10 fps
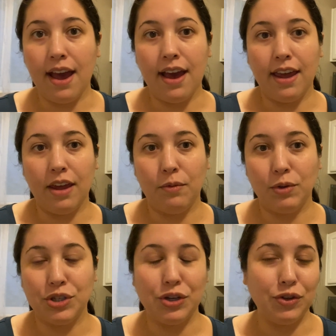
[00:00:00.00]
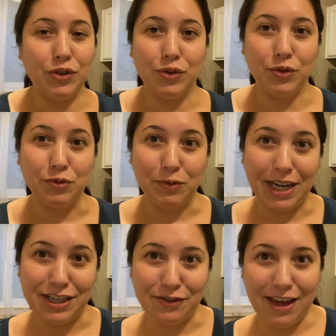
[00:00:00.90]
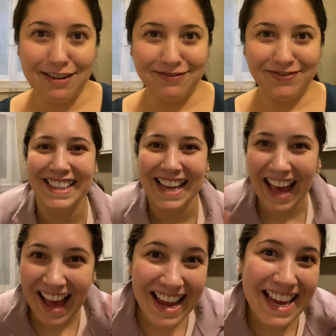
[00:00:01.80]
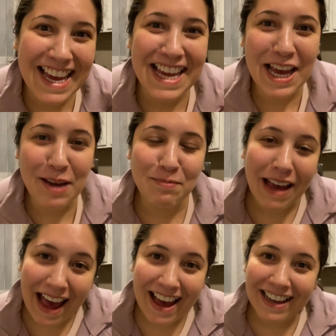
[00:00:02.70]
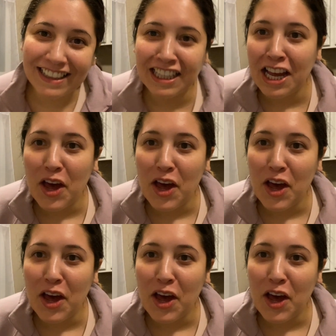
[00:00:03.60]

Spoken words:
I will show you what I do then. Hi, I'm back.